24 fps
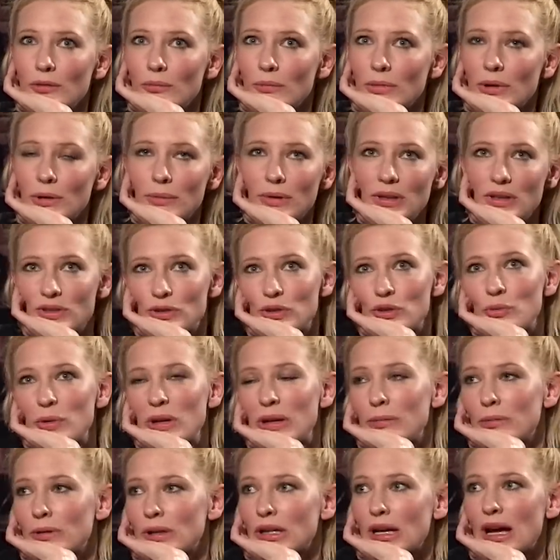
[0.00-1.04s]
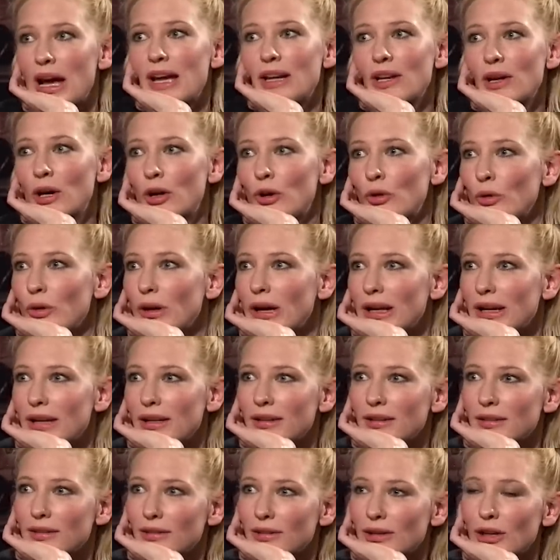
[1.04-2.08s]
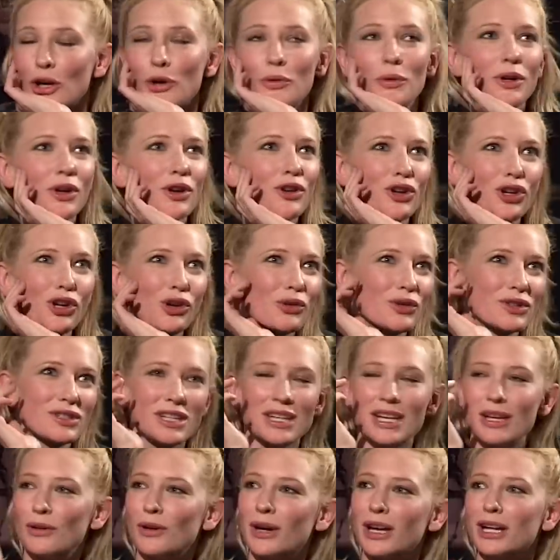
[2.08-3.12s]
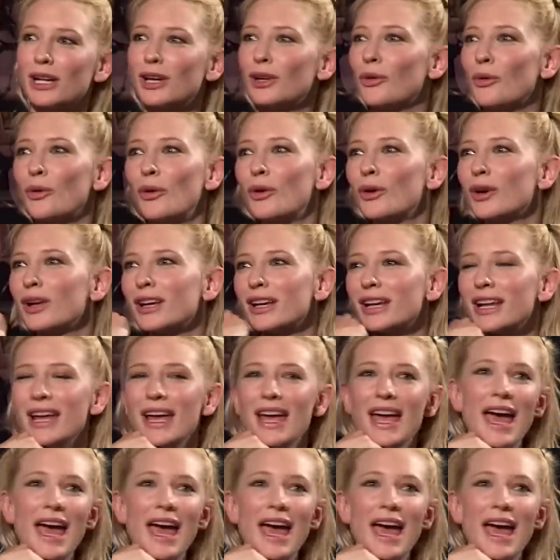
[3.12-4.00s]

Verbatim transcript: maybe two people in Idaho will get it, and no one in New York City will get it at all, and,